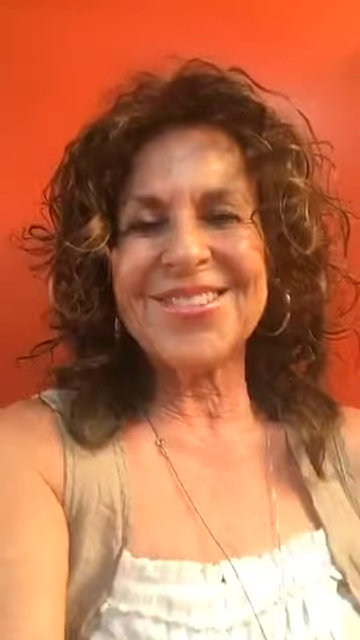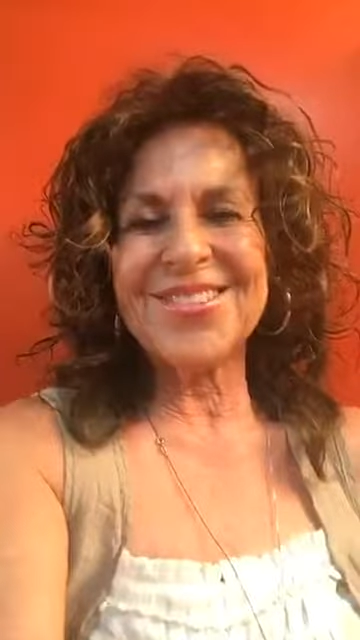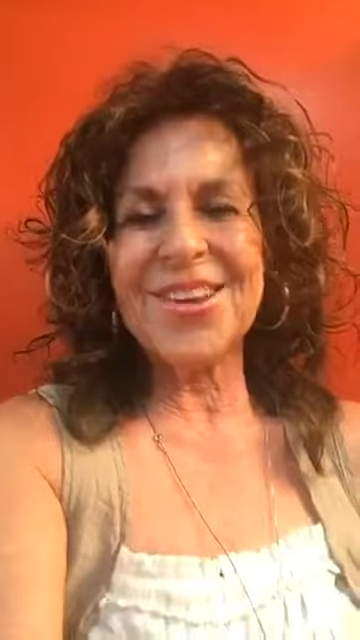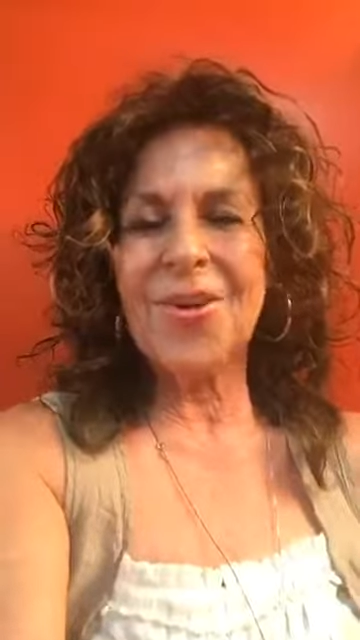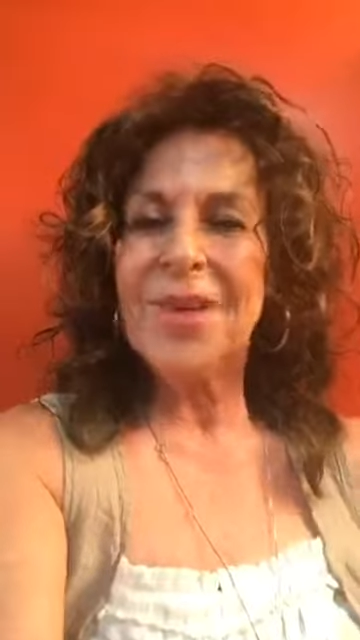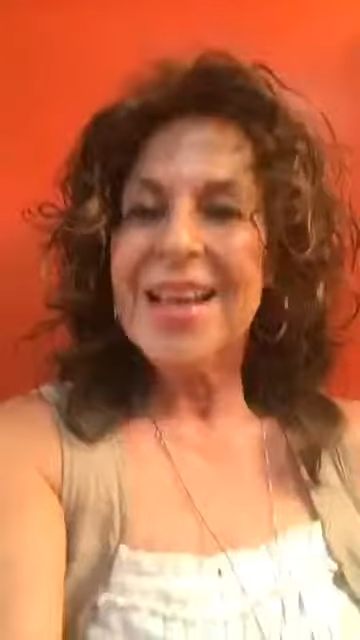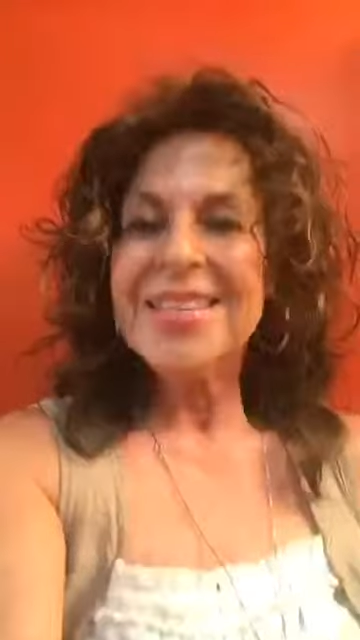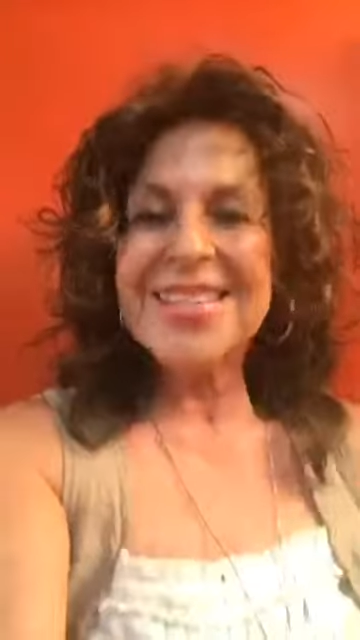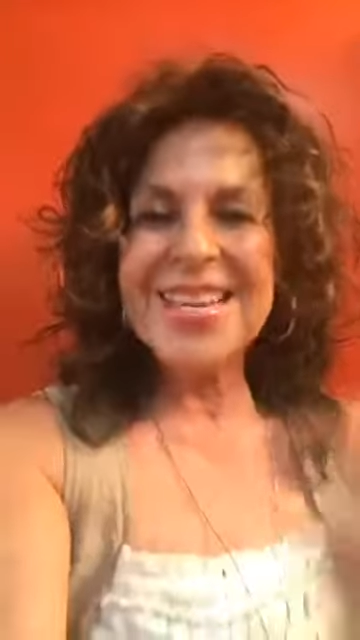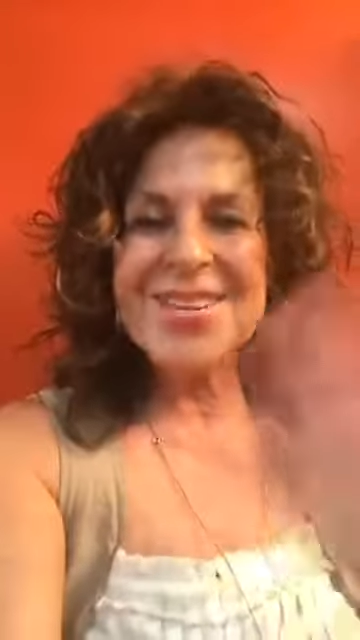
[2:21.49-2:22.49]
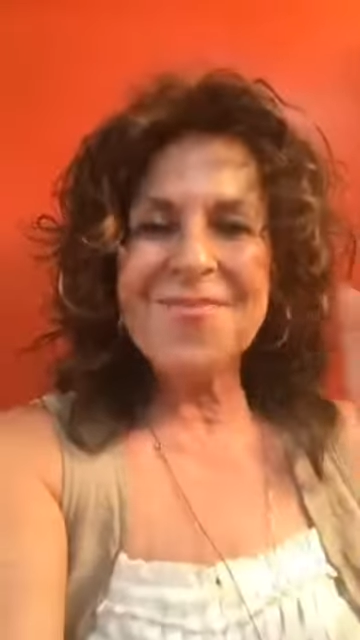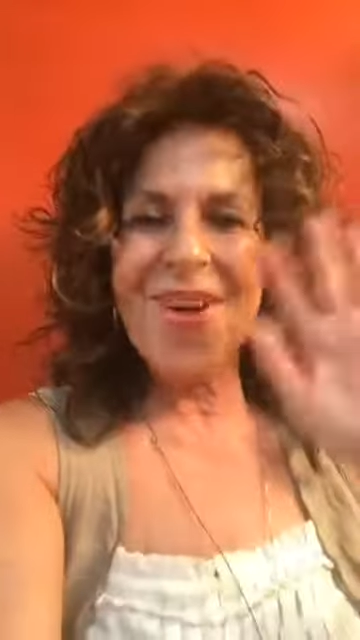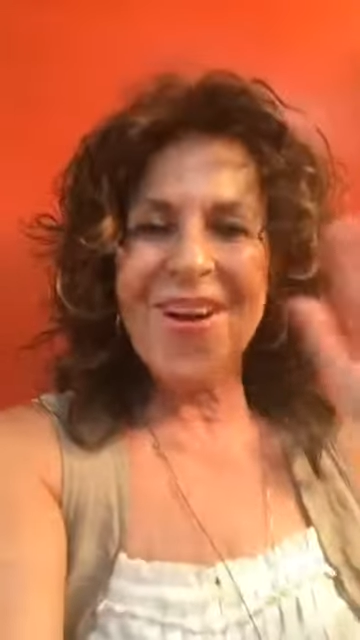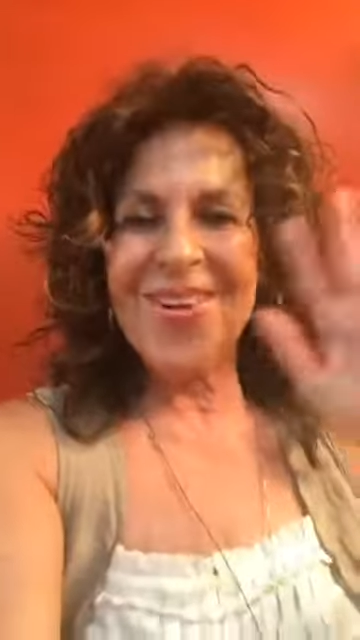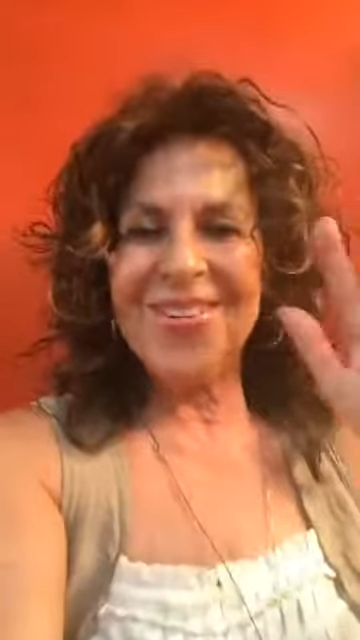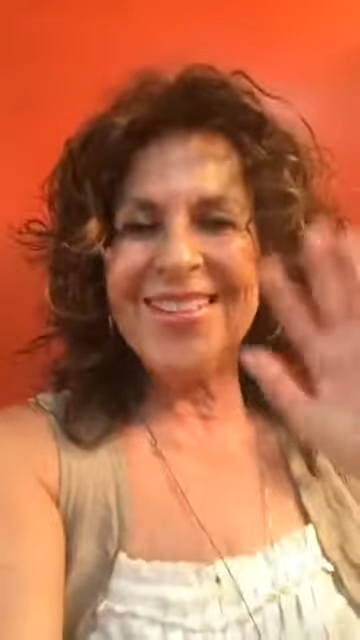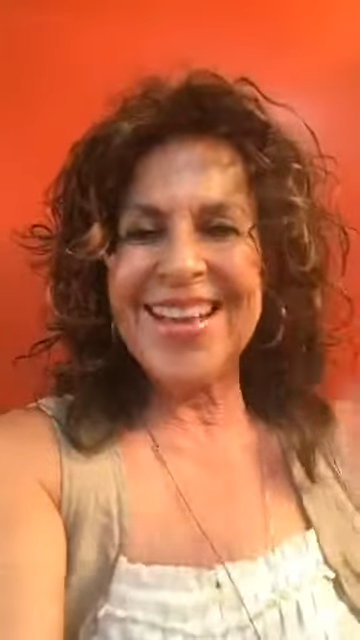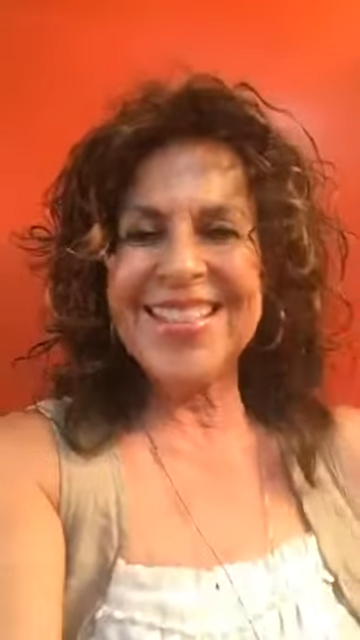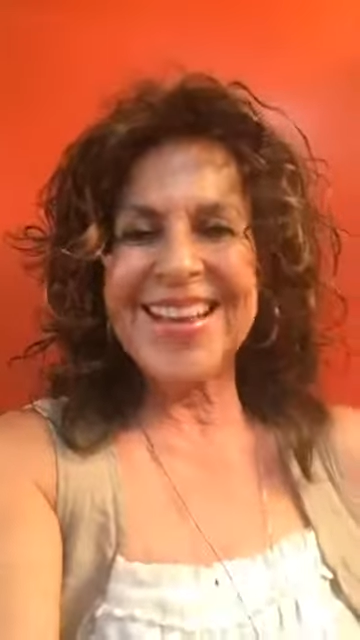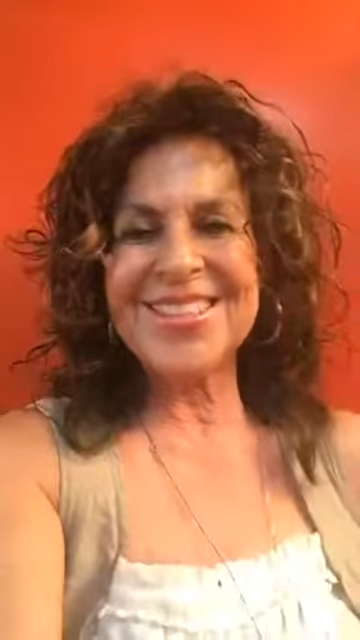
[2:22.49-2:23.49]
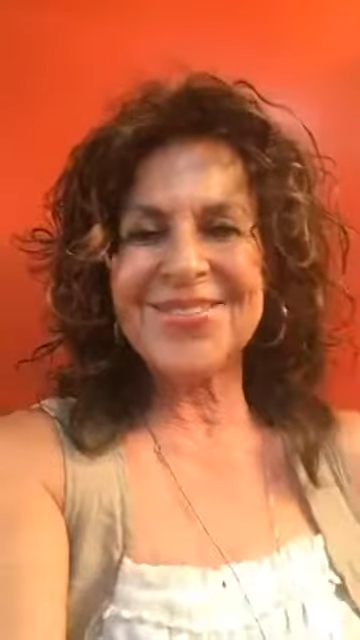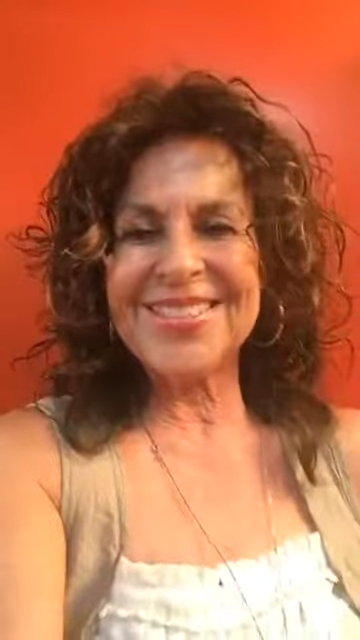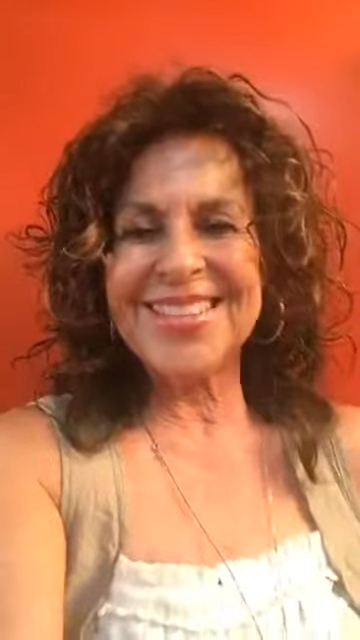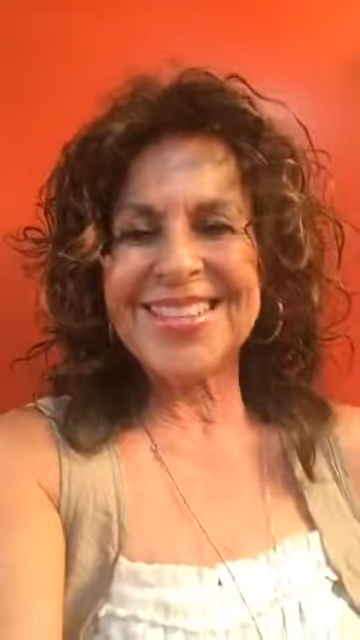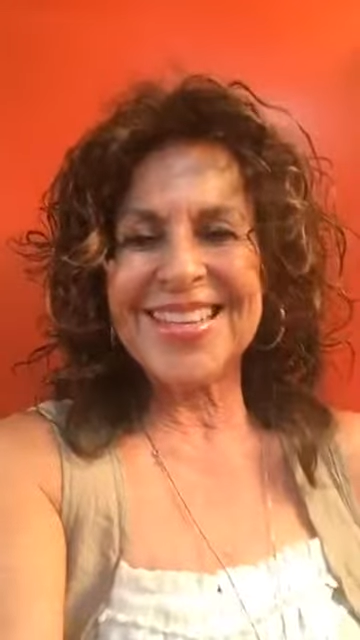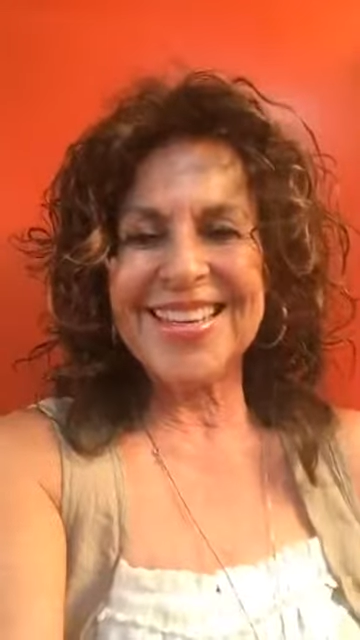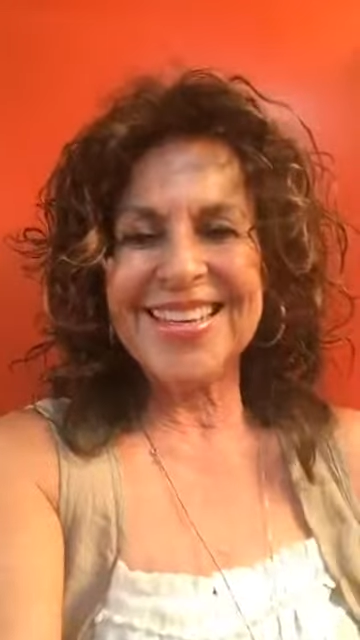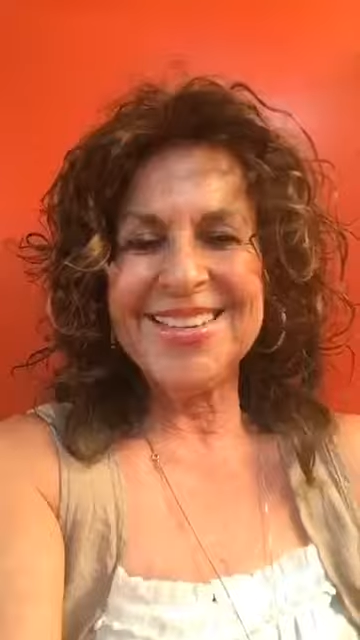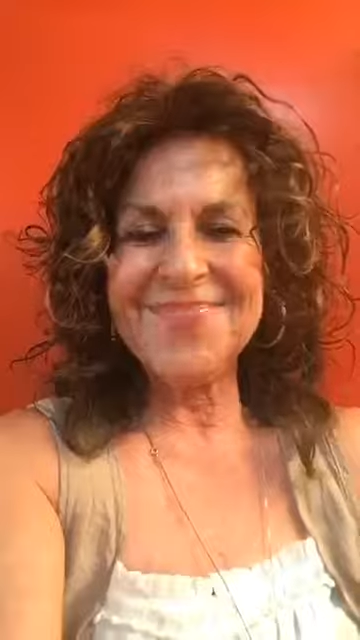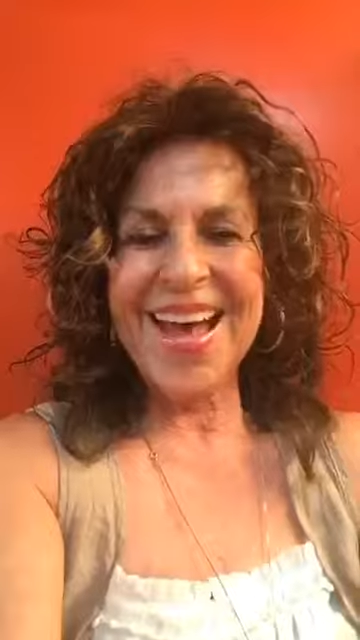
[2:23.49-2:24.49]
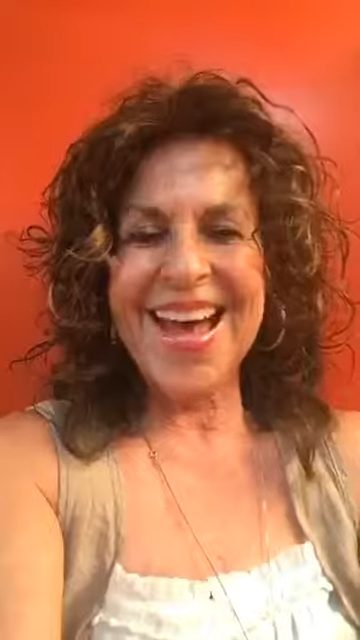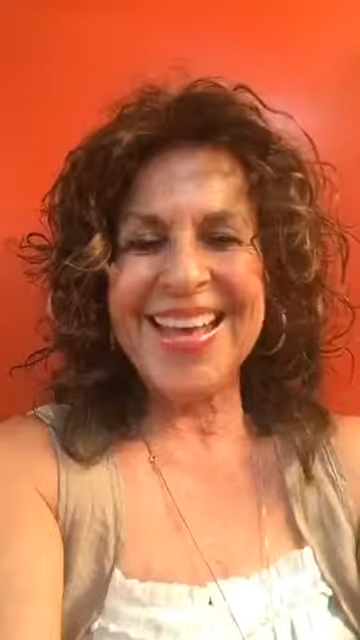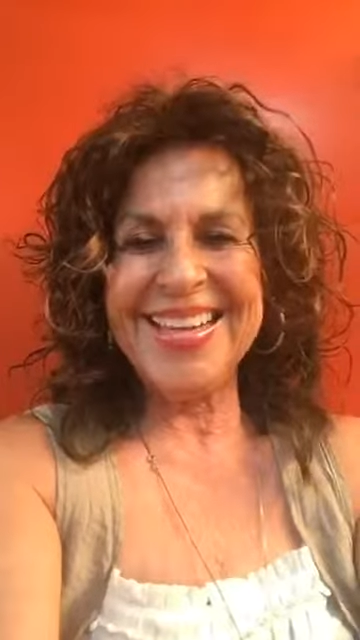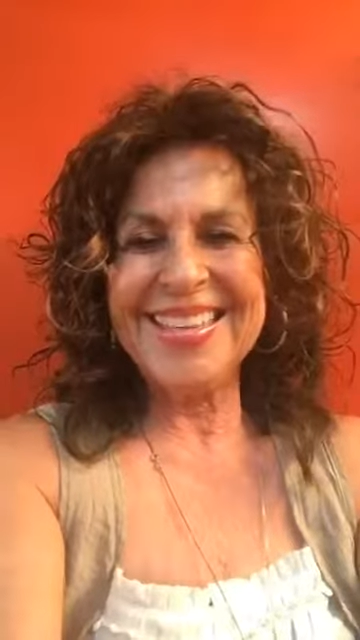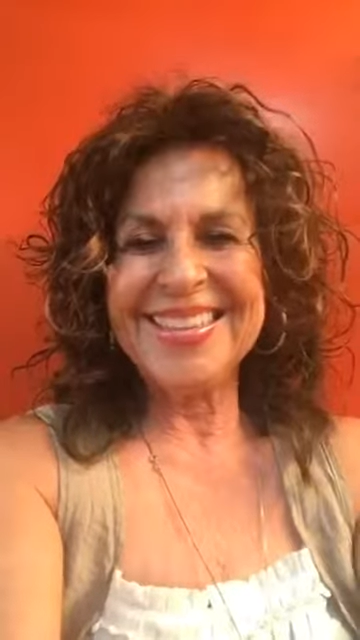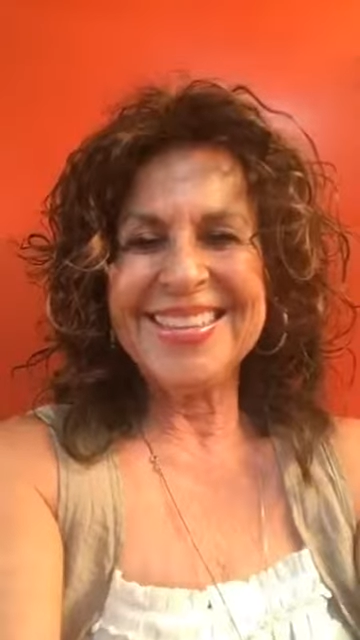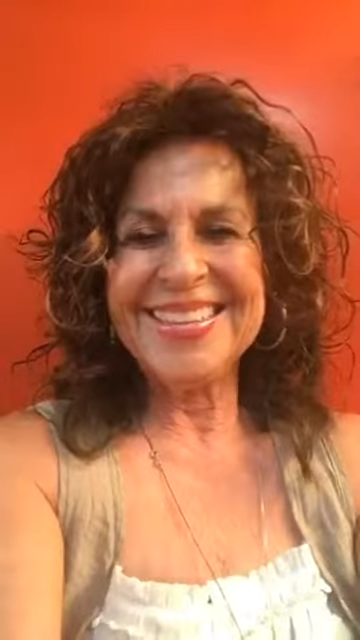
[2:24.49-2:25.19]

So see you tomorrow, and thanks for listening. Bye.